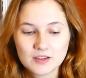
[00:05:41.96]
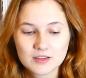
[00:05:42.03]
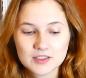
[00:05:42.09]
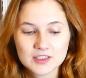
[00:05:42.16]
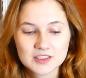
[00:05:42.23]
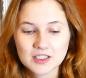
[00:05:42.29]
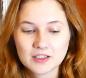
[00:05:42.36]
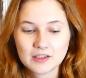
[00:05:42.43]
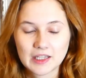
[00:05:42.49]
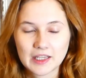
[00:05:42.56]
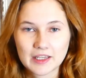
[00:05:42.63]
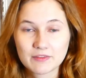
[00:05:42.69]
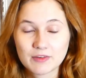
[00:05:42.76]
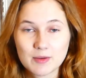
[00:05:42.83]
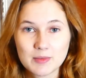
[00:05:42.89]
still
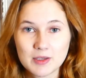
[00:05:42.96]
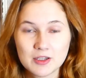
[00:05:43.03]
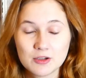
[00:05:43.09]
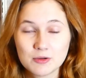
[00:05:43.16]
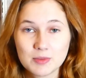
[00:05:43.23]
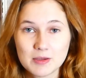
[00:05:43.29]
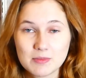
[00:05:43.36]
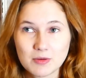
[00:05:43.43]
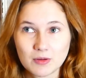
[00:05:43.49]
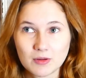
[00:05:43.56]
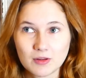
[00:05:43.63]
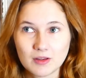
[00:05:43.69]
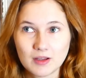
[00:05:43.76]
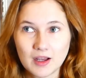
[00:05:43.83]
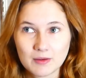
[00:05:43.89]
like if I meet new
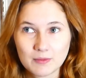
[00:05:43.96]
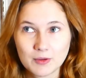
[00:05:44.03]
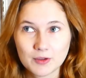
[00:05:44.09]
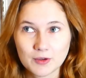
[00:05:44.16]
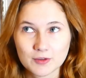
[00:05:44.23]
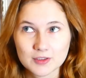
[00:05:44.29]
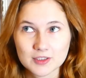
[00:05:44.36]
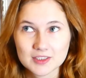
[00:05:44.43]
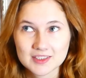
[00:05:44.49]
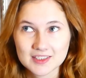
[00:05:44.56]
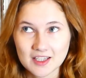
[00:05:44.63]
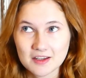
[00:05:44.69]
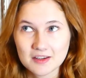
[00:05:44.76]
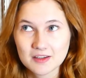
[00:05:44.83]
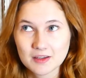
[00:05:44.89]
people I will not
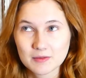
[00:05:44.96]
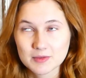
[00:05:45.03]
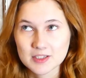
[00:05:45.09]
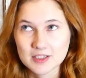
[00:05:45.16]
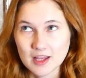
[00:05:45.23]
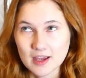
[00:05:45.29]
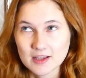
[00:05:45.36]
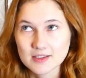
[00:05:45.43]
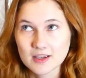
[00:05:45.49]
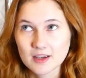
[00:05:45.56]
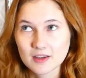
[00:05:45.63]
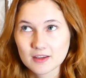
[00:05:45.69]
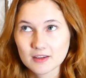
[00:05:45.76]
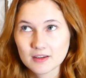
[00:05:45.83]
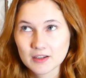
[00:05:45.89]
say I'm
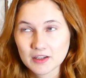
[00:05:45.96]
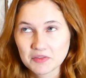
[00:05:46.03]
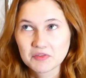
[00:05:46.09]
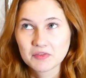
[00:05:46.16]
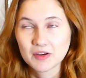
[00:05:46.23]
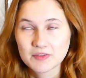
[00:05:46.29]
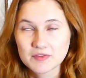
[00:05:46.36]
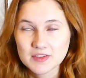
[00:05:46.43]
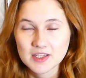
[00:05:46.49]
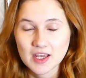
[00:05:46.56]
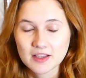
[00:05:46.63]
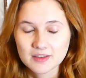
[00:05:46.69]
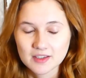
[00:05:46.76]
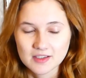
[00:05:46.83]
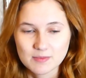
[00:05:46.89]
dyslexic and I've, I've
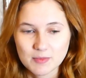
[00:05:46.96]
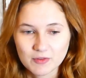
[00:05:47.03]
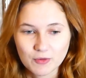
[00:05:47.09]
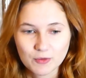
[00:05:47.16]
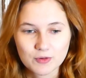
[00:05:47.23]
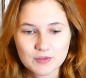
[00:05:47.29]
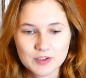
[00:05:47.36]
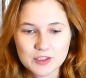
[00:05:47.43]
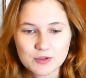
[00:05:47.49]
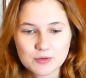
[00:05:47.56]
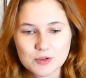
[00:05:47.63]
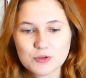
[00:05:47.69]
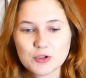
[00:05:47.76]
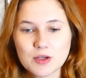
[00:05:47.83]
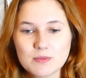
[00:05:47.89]
said this before in a video
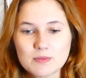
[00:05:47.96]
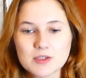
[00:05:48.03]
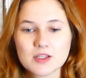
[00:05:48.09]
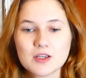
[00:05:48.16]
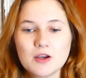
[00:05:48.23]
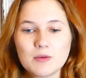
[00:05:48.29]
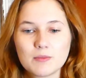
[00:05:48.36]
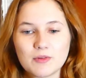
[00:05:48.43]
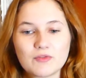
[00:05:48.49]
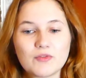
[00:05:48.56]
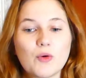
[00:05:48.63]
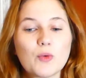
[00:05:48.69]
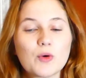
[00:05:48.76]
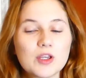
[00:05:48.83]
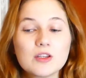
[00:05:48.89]
so James
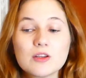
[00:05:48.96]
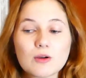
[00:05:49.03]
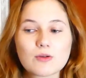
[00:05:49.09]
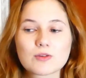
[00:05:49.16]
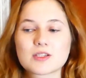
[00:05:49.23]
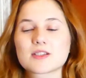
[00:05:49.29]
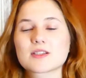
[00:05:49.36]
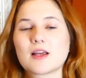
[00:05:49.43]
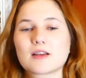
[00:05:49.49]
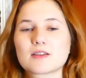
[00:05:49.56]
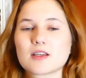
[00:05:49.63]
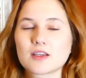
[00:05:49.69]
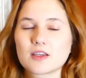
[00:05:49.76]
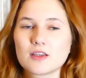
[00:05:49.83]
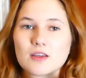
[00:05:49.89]
before he knew I was
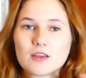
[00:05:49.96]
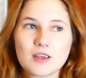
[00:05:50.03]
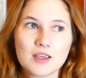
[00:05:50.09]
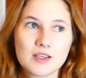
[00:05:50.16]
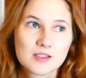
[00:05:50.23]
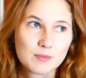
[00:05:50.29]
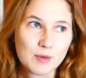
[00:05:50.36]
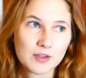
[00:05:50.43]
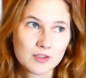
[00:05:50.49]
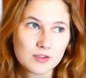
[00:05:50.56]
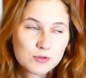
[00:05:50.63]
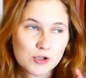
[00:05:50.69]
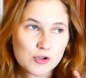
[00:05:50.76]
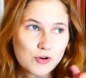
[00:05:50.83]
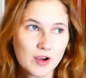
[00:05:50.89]
dyslexic his mother
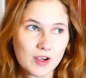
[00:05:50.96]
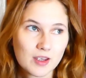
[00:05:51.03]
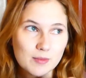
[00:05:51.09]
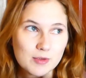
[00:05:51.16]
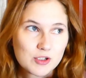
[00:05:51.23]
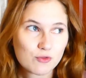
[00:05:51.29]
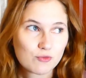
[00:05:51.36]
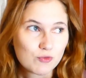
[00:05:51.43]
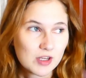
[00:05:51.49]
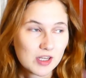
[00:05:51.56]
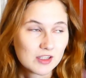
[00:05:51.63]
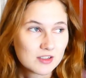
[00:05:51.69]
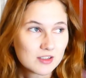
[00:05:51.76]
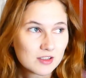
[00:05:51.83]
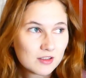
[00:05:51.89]
used to try and get me to
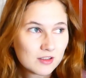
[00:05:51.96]
read